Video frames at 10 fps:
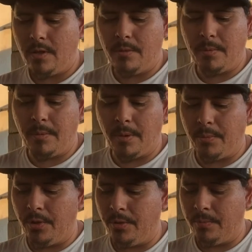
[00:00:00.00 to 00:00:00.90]
me and my
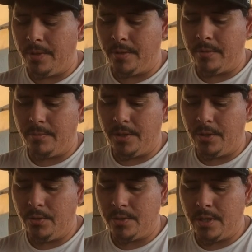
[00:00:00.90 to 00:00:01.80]
brother been
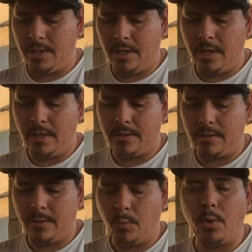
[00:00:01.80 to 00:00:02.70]
using
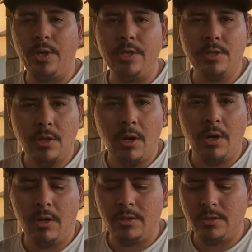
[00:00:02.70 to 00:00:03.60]
the Morning
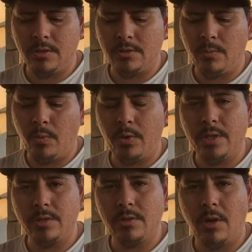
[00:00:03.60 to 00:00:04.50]
Stars. There's the
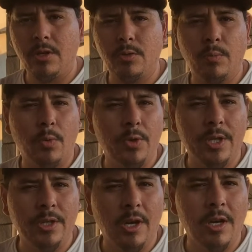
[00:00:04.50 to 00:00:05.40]
Morning Stars or
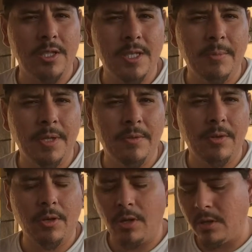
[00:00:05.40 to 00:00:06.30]
Morning Dawns, I believe
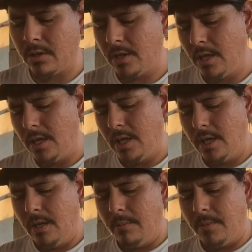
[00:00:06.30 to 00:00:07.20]
they're called.
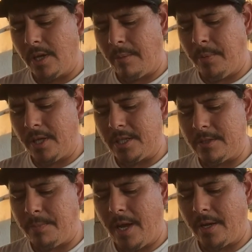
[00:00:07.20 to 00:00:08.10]
But I bought
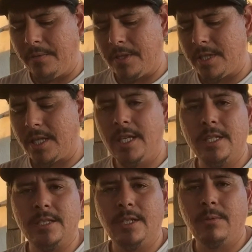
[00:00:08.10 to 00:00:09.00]
this pack of the Tequila
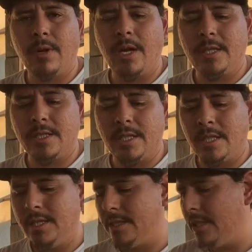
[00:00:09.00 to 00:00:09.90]
Sunrise, and
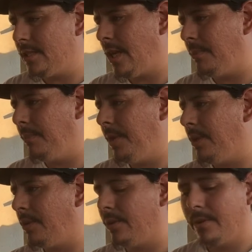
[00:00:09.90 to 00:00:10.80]
he's got a
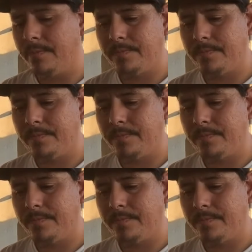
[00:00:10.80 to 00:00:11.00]
bigger